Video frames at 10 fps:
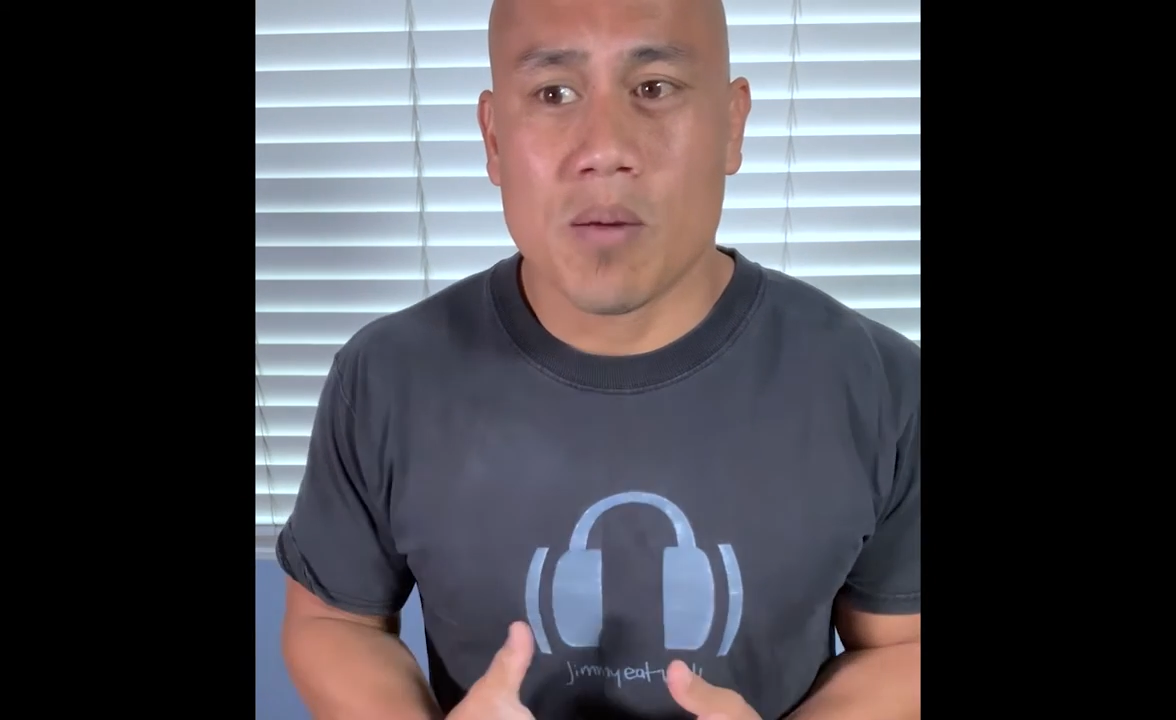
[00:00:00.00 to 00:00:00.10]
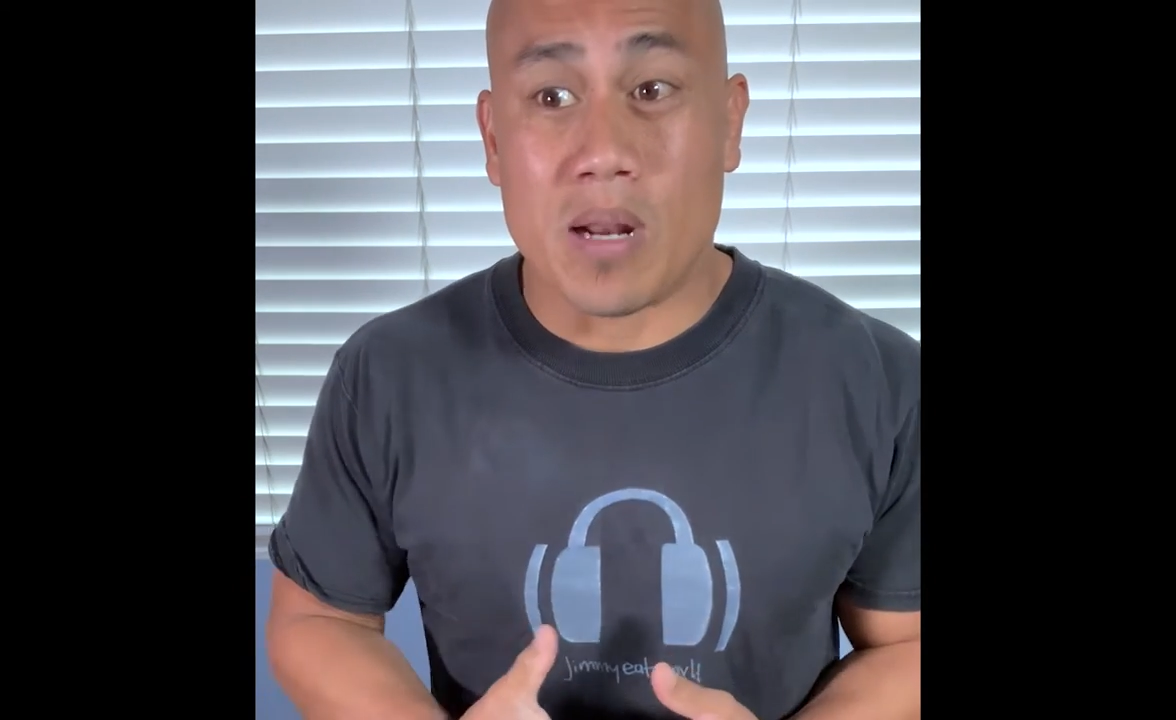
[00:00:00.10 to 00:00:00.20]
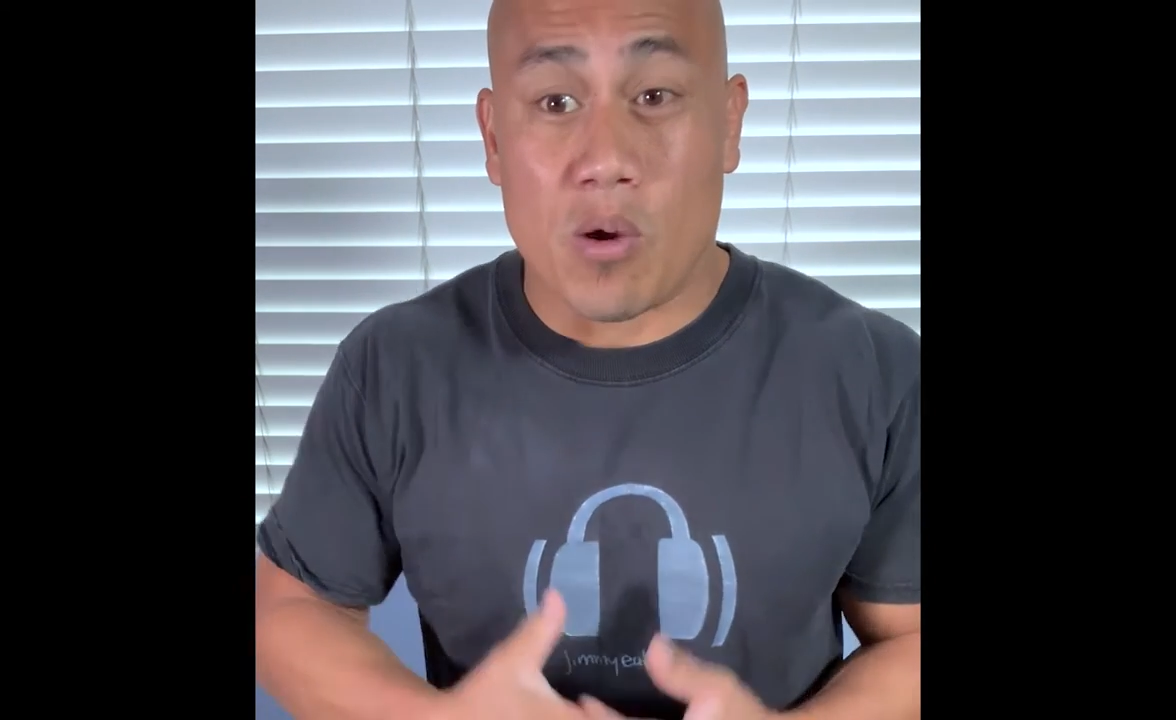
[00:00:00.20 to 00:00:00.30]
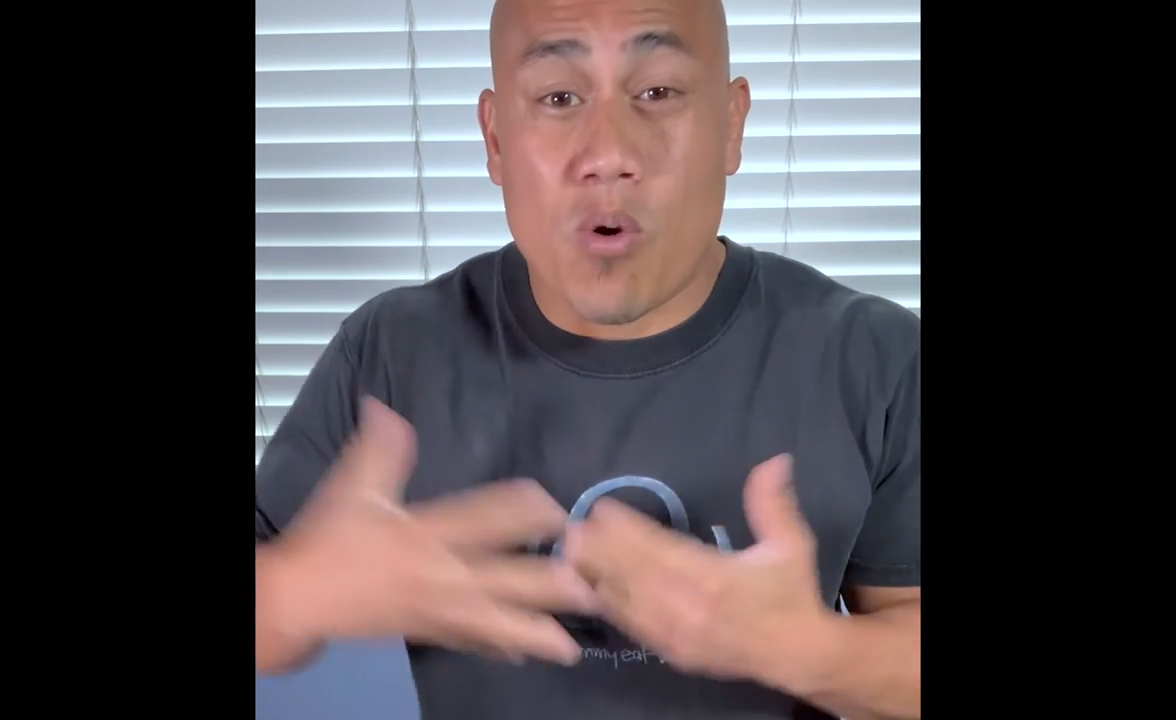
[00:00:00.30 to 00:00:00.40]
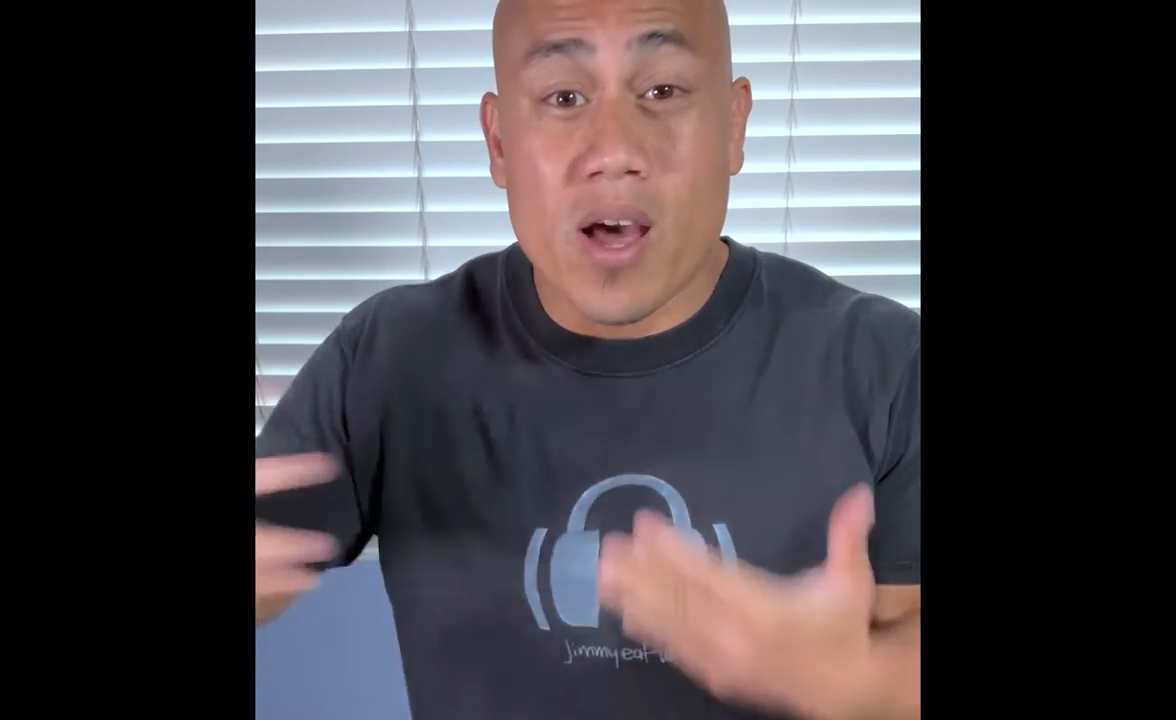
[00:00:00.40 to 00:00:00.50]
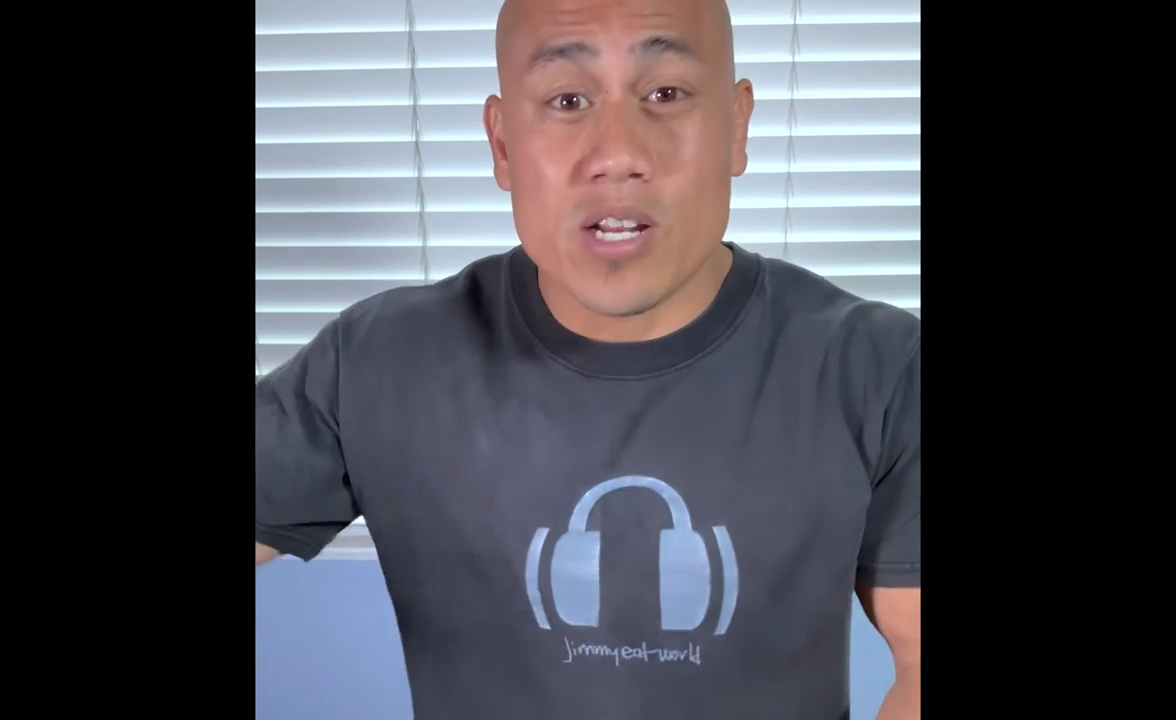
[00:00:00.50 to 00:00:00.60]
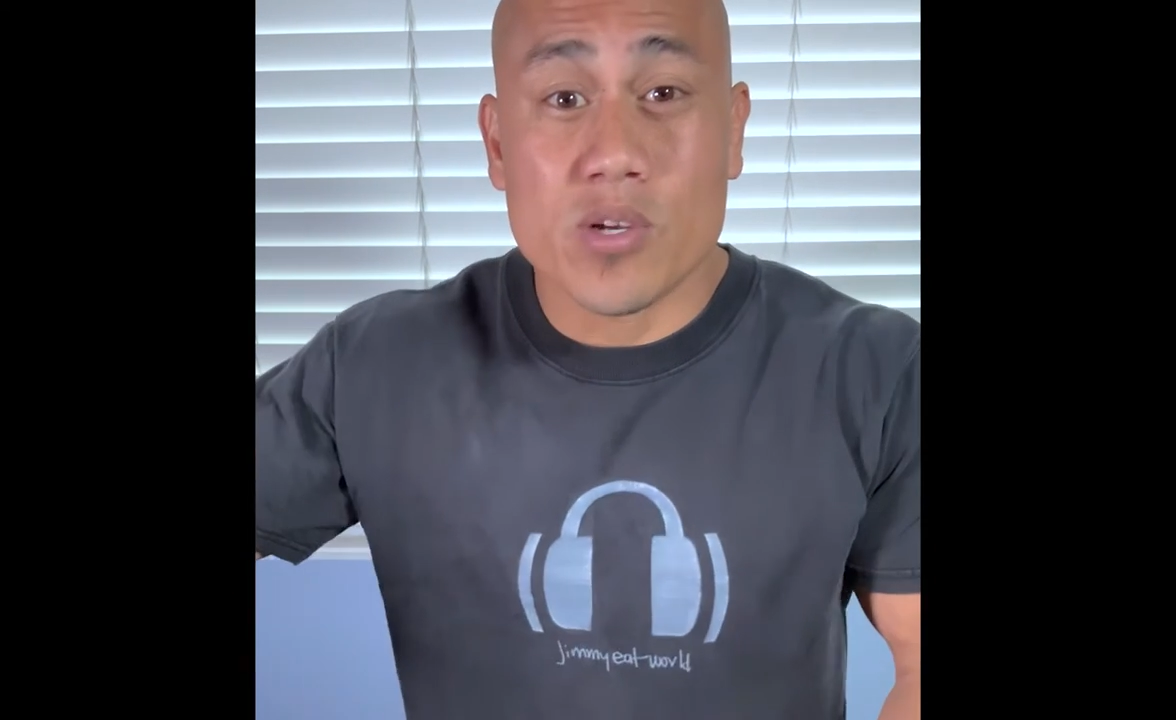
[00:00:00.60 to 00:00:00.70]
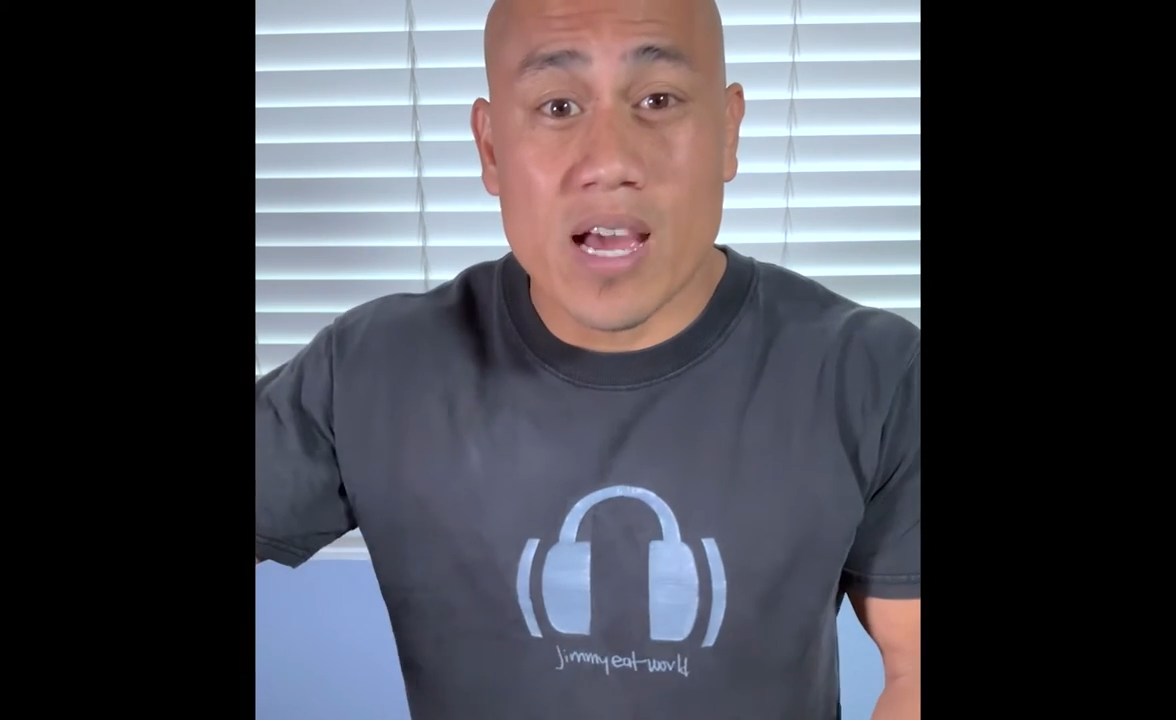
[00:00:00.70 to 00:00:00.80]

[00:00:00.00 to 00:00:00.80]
But I want to do